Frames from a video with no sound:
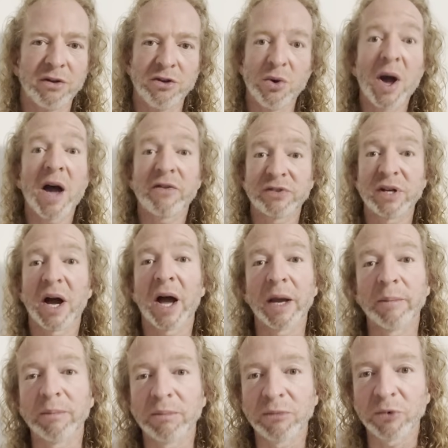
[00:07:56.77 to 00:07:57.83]
you have
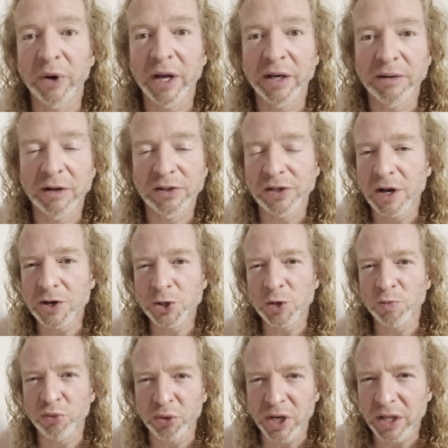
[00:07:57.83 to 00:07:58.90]
time. Right? As long as you're
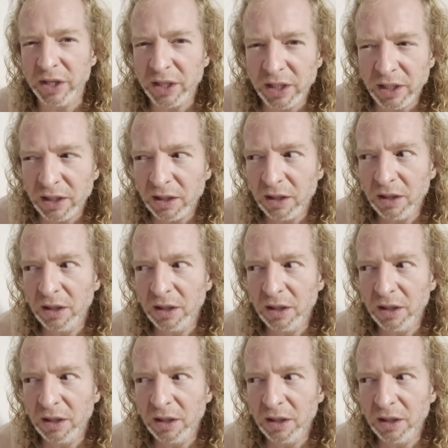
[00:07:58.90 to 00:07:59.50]
breathing,